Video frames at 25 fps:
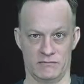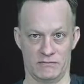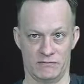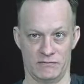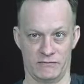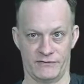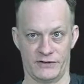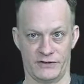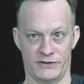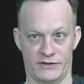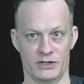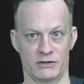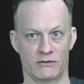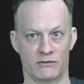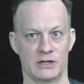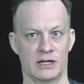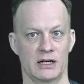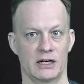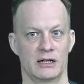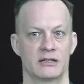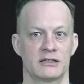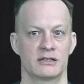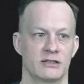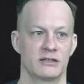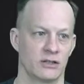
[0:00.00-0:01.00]
Fishing
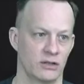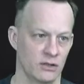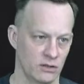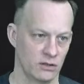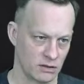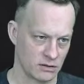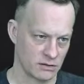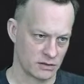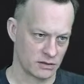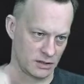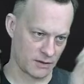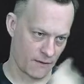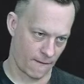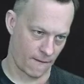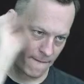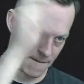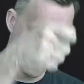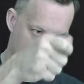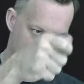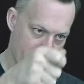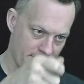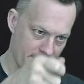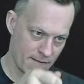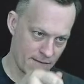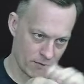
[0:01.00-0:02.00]
rod is the long thing.
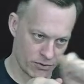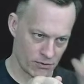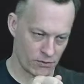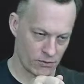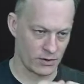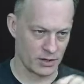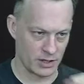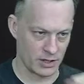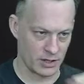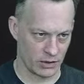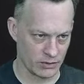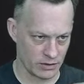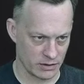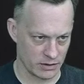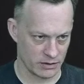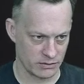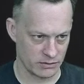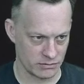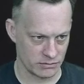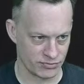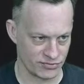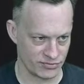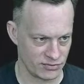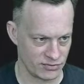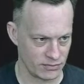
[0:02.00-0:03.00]
You throw it out
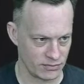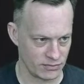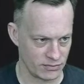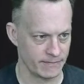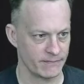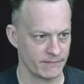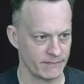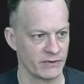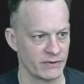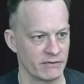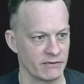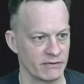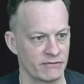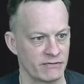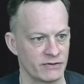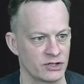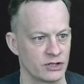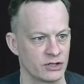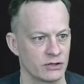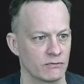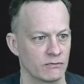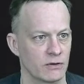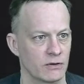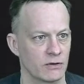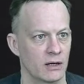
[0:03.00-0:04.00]
and
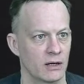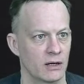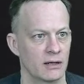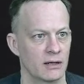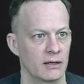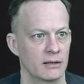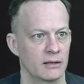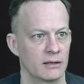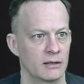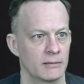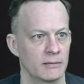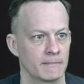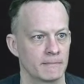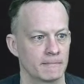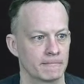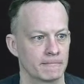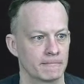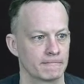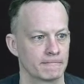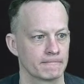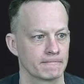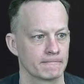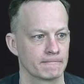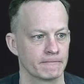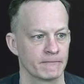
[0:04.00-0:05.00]
fishing rod.
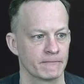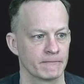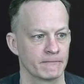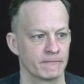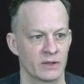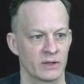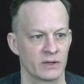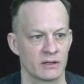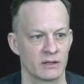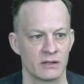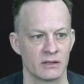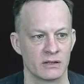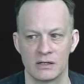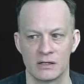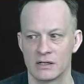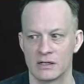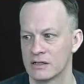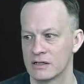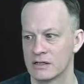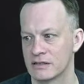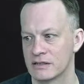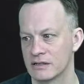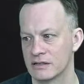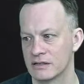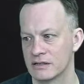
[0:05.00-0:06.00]

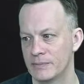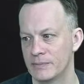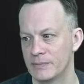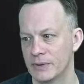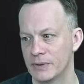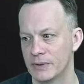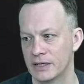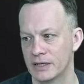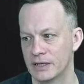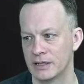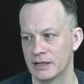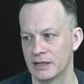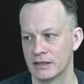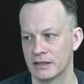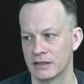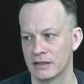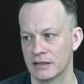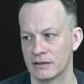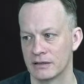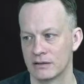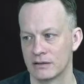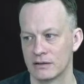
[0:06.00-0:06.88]
Sleeping